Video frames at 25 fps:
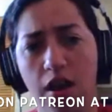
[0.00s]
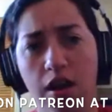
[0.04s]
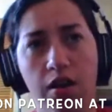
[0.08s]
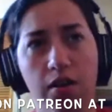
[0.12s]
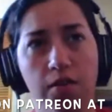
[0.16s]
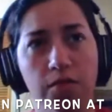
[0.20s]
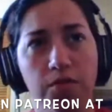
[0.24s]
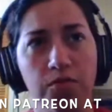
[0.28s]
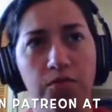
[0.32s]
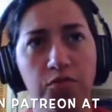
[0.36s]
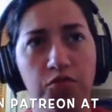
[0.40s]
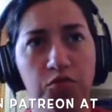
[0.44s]

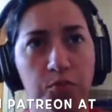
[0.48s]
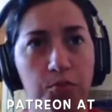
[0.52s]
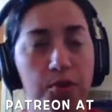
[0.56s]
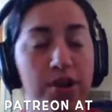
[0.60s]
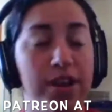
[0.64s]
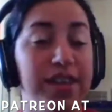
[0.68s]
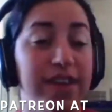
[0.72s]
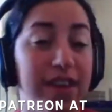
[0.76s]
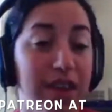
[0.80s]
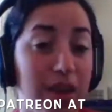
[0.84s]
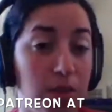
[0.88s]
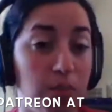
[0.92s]
of
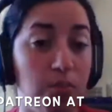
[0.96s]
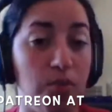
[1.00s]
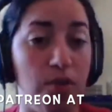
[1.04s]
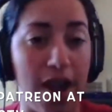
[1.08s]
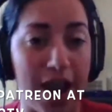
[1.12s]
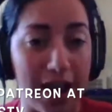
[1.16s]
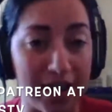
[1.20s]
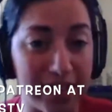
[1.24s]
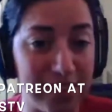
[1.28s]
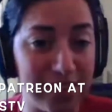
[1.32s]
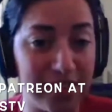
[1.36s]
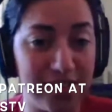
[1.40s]
spring camp
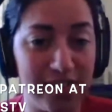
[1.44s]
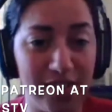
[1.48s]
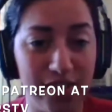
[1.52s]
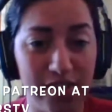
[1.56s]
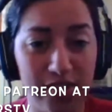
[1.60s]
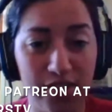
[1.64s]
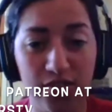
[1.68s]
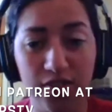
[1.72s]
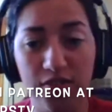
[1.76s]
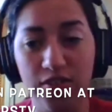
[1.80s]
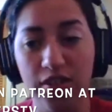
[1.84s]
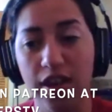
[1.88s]

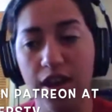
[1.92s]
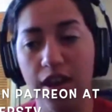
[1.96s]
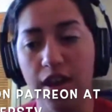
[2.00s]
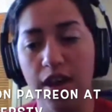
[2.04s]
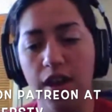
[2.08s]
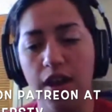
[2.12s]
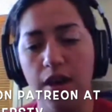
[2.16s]
practices.